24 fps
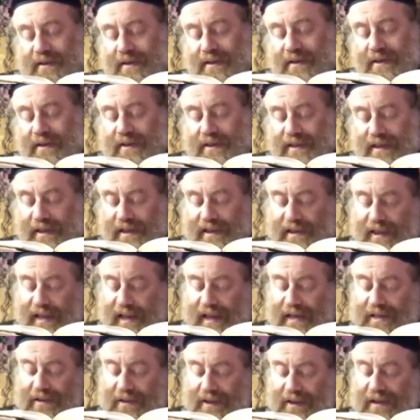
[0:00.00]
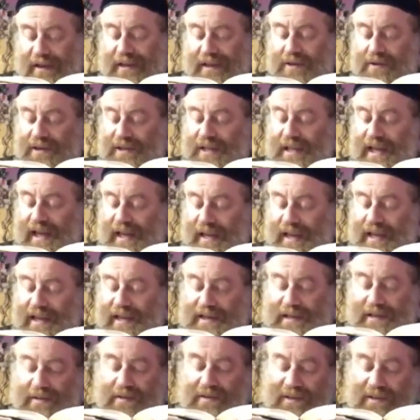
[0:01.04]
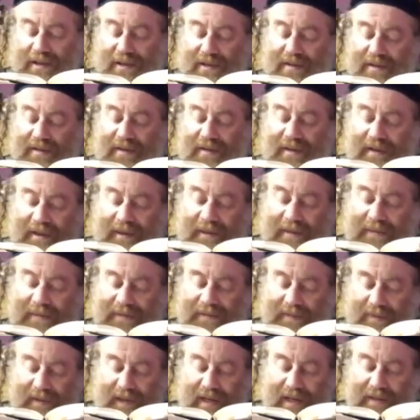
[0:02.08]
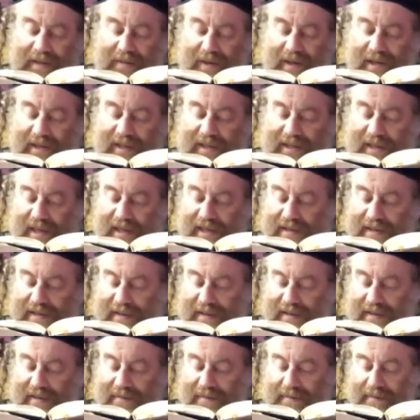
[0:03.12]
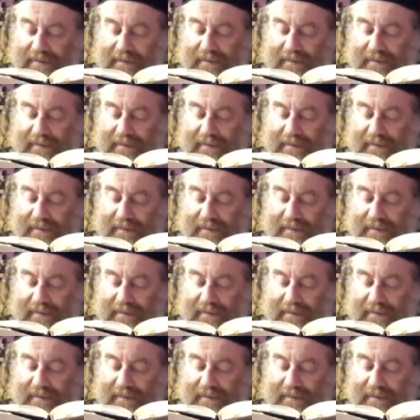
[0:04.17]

So it's, it's a lot. So it looks like he's losing. That's what it says, right?